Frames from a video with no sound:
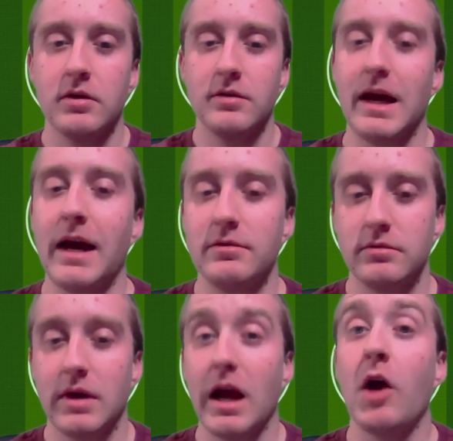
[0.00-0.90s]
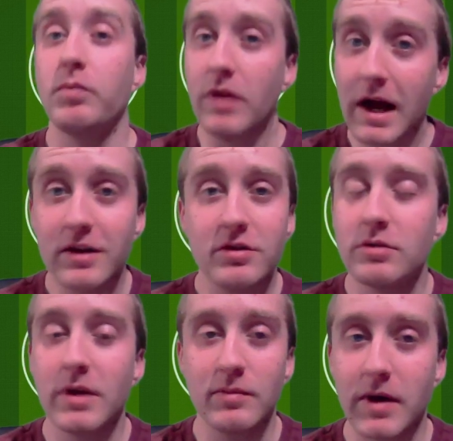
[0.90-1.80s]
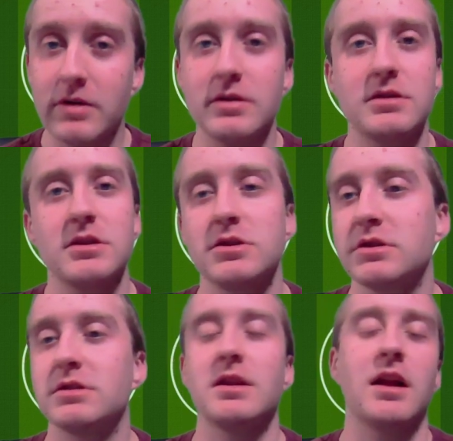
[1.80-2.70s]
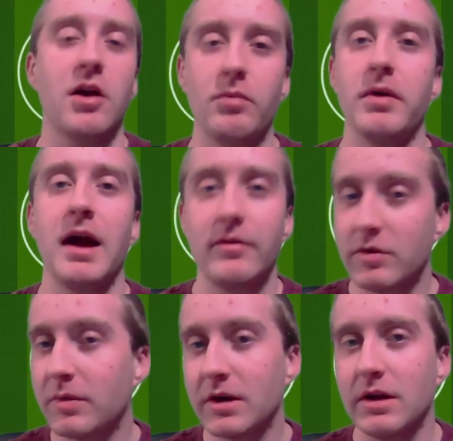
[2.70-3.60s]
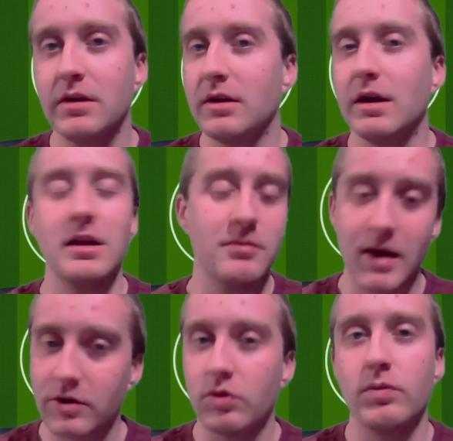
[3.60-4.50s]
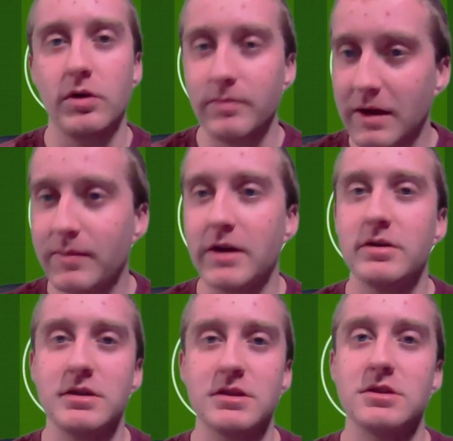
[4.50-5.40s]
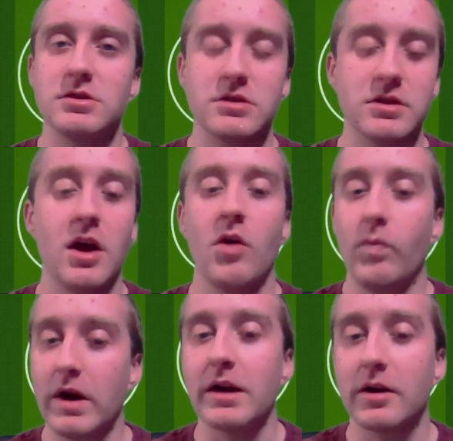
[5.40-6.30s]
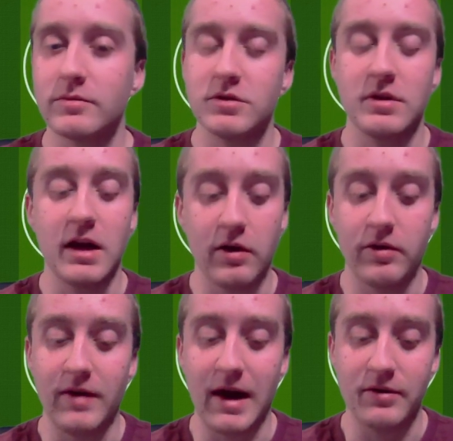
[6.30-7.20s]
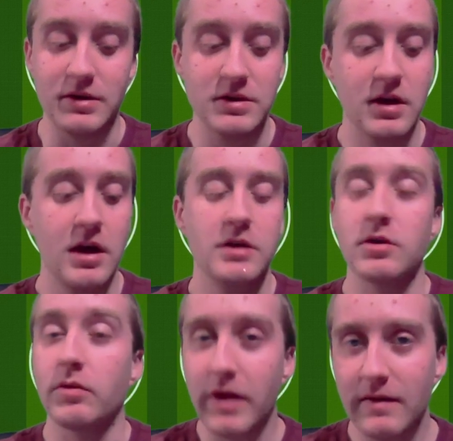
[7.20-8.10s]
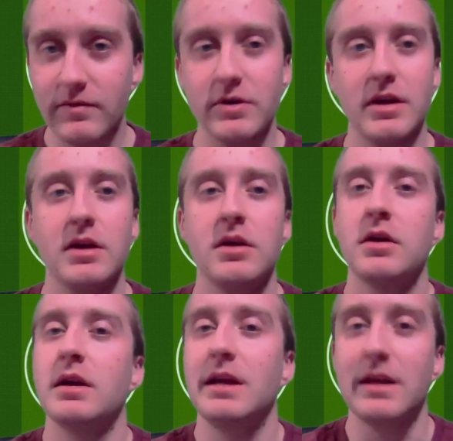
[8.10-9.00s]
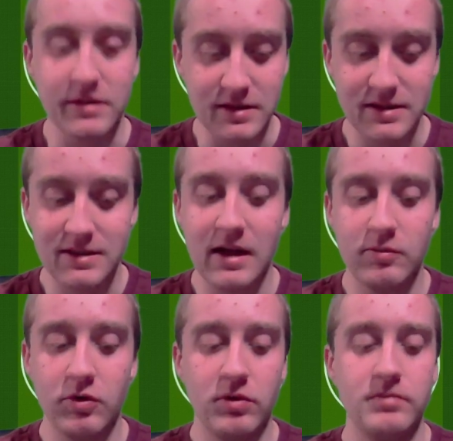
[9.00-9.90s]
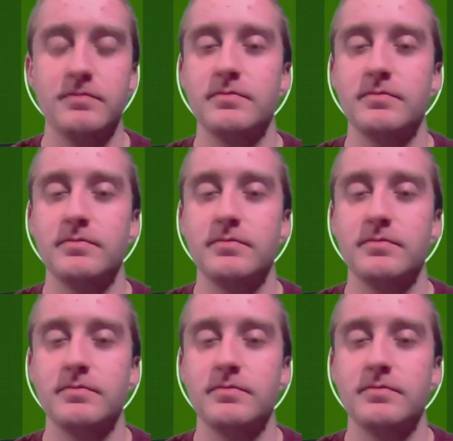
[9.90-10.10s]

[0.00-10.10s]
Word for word: that help Lockyer make better decisions that help everybody in the medical world make better decisions when it comes to the health of athletes. So thankfully, he is stable.